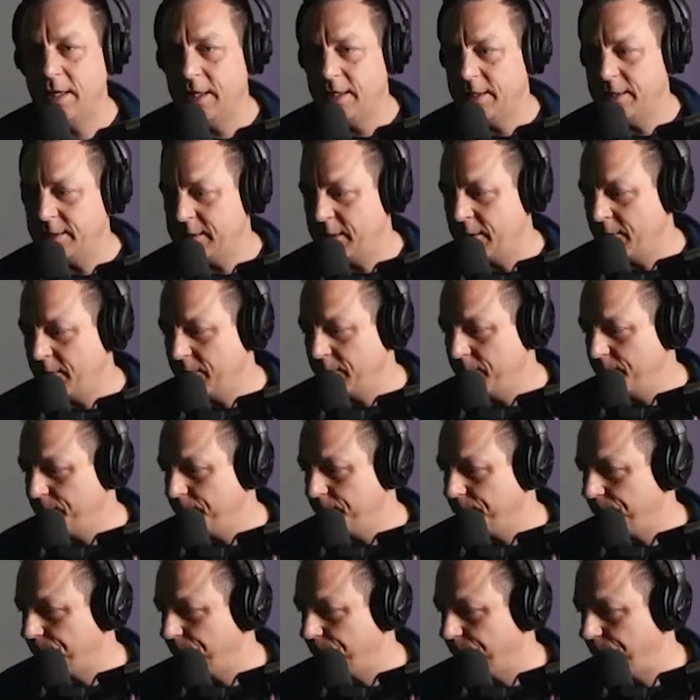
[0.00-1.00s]
So
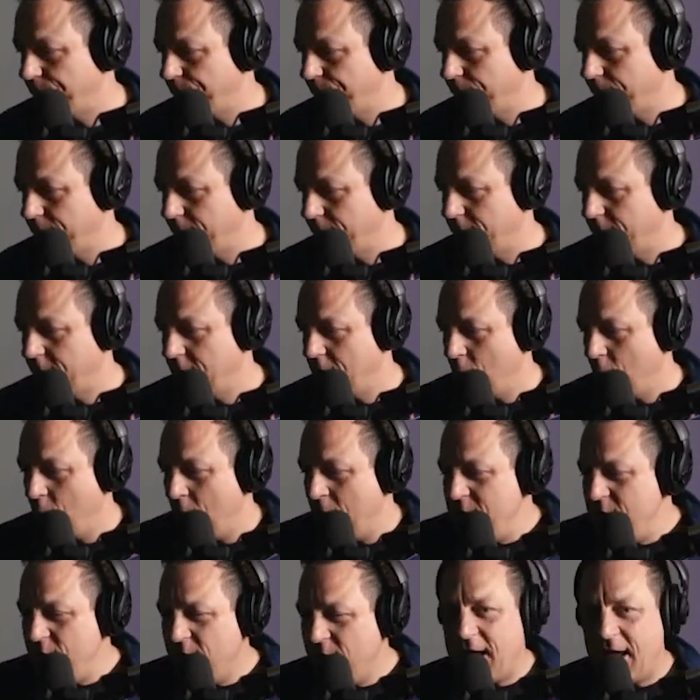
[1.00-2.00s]

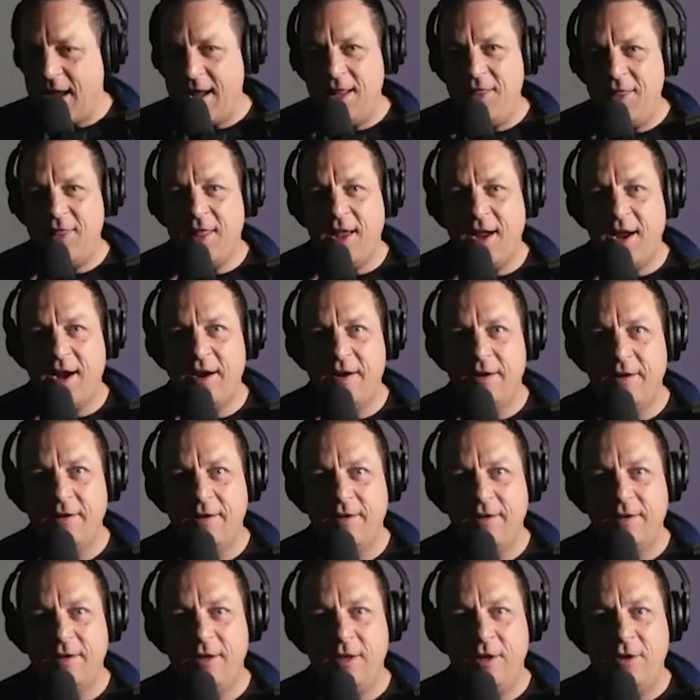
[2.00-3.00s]
when you get in there,
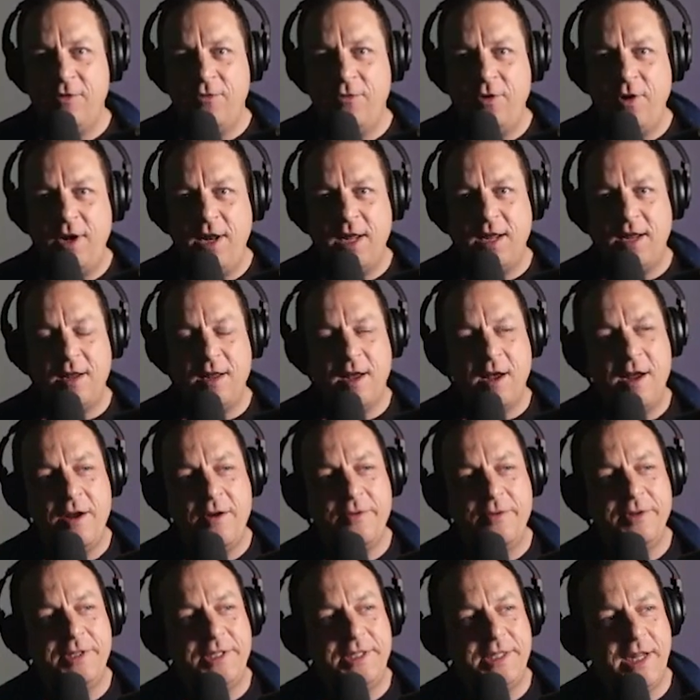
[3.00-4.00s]
I
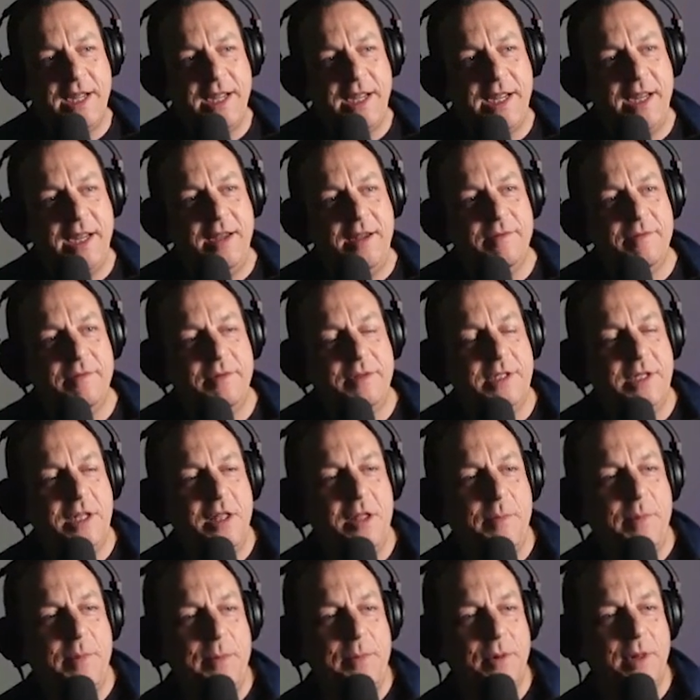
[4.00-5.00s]
always say to the
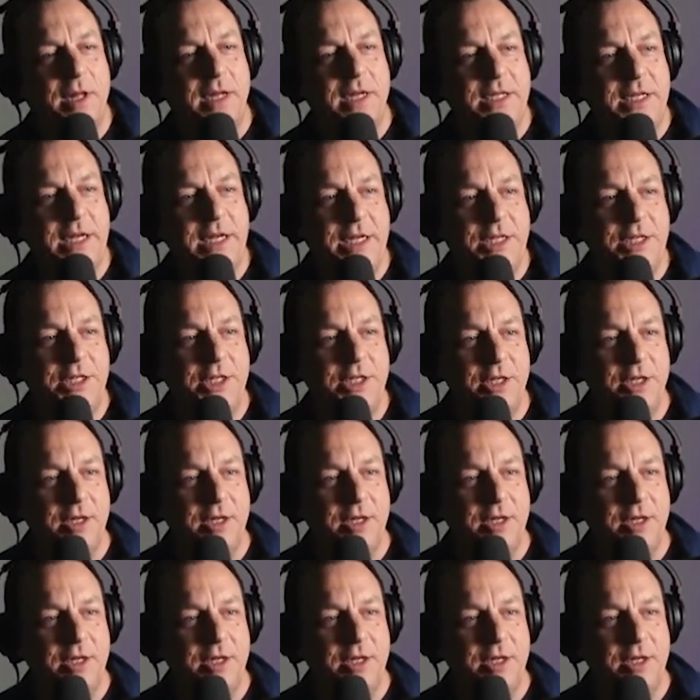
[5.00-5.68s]
people I teach,